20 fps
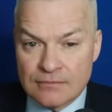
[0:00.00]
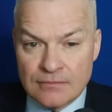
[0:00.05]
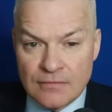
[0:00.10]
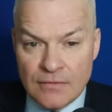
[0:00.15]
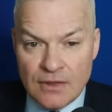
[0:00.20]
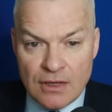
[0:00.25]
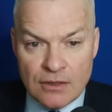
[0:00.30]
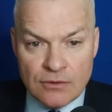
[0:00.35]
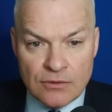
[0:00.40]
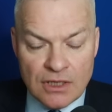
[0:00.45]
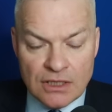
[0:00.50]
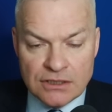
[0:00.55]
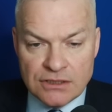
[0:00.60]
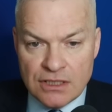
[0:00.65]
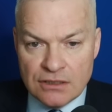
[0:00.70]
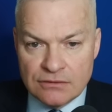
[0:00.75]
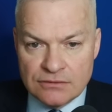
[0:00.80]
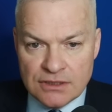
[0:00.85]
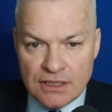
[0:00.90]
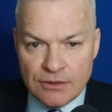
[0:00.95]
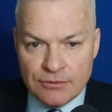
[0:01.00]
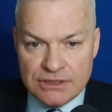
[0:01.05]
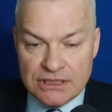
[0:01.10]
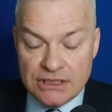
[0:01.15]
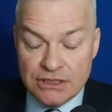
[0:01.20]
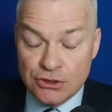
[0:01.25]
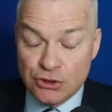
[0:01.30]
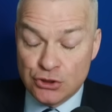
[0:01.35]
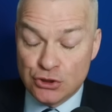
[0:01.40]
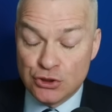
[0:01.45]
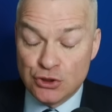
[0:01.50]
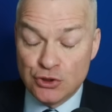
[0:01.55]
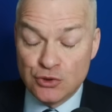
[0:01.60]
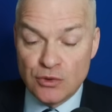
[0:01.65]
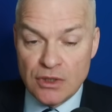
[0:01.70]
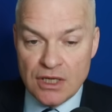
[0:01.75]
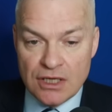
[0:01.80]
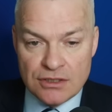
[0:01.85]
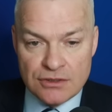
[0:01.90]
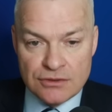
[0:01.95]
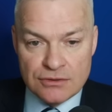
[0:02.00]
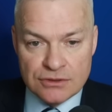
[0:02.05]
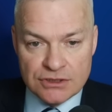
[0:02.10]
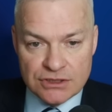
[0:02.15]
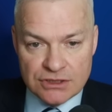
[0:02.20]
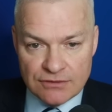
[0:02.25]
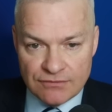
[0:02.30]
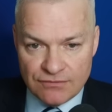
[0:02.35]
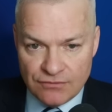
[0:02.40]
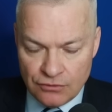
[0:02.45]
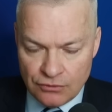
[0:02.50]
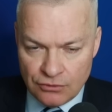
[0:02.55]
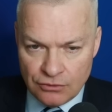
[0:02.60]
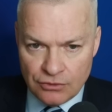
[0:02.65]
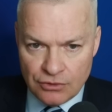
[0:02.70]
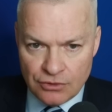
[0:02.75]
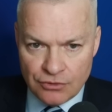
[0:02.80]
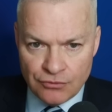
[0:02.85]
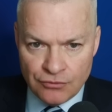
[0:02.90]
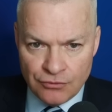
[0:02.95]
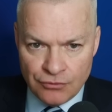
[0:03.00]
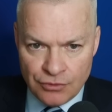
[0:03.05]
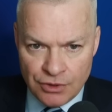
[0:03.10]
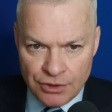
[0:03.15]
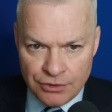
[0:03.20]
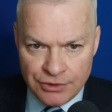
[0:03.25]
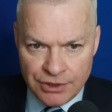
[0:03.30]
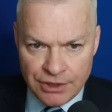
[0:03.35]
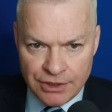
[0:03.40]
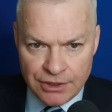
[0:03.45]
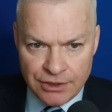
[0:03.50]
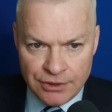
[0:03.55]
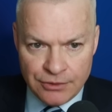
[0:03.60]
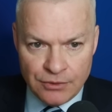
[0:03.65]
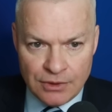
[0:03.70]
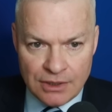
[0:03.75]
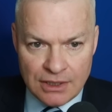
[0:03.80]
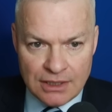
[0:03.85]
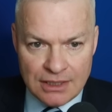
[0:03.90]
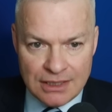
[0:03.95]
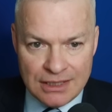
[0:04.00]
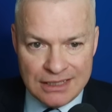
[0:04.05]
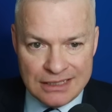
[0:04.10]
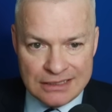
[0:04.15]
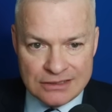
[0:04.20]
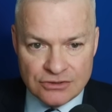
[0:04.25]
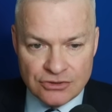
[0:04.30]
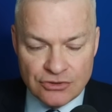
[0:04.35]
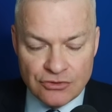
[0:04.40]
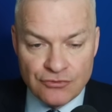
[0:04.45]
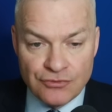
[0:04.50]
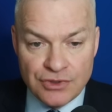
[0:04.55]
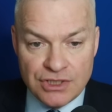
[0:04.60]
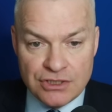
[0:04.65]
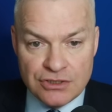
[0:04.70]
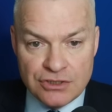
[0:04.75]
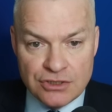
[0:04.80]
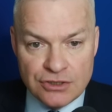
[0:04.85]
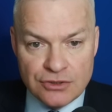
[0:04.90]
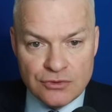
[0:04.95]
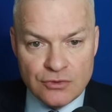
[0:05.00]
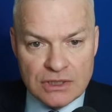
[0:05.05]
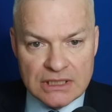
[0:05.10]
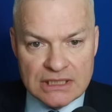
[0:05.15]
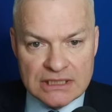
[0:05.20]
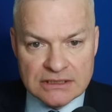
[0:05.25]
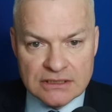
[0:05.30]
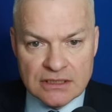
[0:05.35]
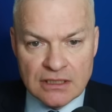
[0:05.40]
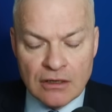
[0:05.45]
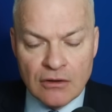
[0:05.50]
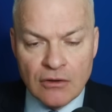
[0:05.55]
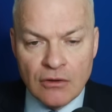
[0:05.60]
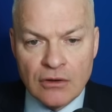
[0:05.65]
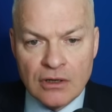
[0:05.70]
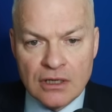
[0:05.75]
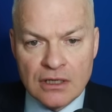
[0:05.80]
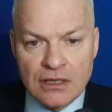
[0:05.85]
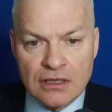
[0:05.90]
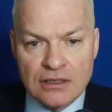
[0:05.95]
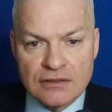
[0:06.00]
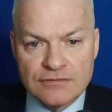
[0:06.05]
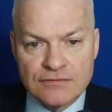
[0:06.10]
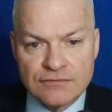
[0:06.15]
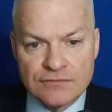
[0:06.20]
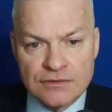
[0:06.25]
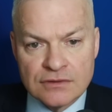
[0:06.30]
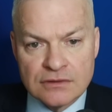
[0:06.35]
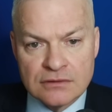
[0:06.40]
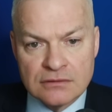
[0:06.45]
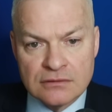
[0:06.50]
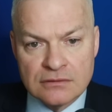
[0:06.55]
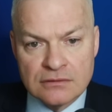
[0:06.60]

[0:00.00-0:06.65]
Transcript: No, I don't. I would need two O's for rodeo, and redo isn't long enough.